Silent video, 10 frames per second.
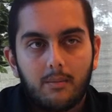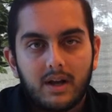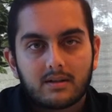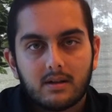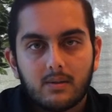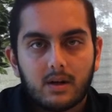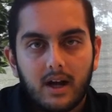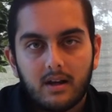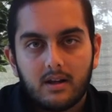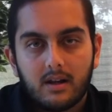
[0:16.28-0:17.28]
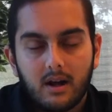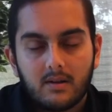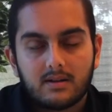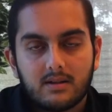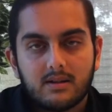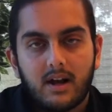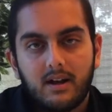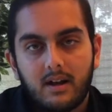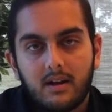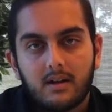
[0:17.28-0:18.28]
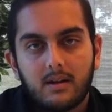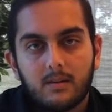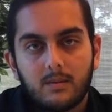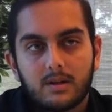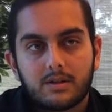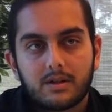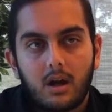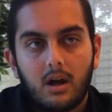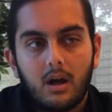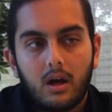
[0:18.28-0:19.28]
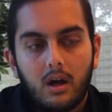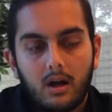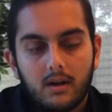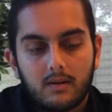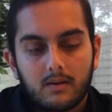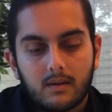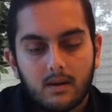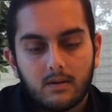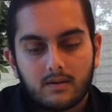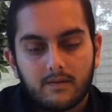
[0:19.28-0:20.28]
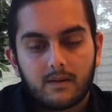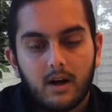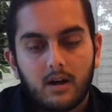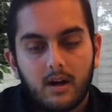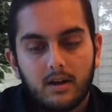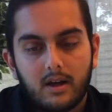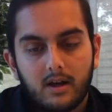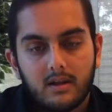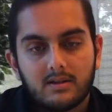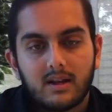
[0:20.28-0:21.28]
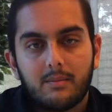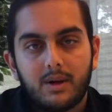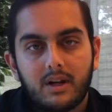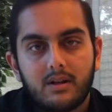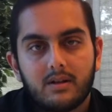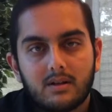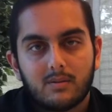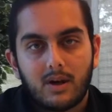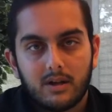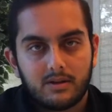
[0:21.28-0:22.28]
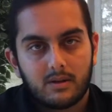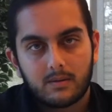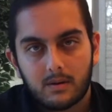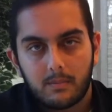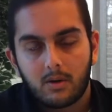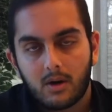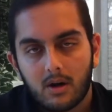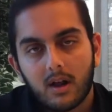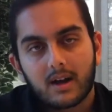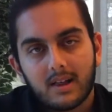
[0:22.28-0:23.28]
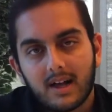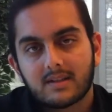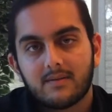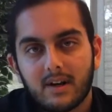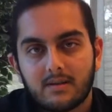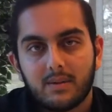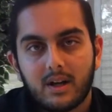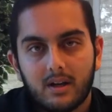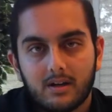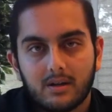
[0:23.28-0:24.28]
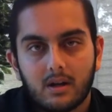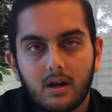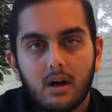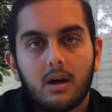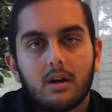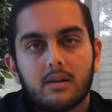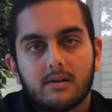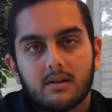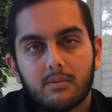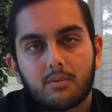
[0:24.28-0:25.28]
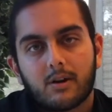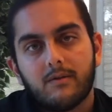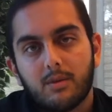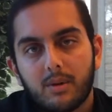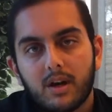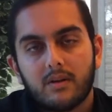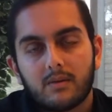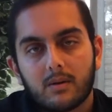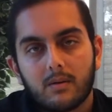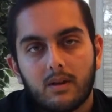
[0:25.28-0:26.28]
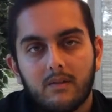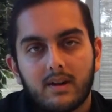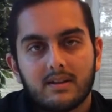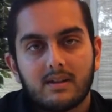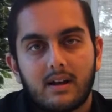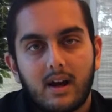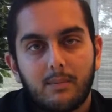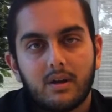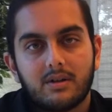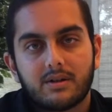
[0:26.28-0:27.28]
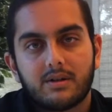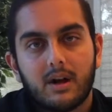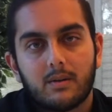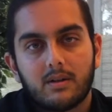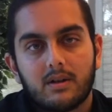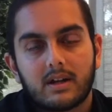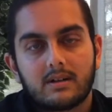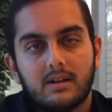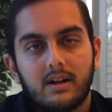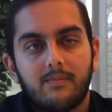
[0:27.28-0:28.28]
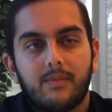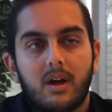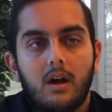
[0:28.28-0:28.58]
Basically, what I did there, I was a design editor, which is there's a front and then inside pages, as well as your typical like classifieds page, and there's a preview page for the events that happen in Chautauqua the next day.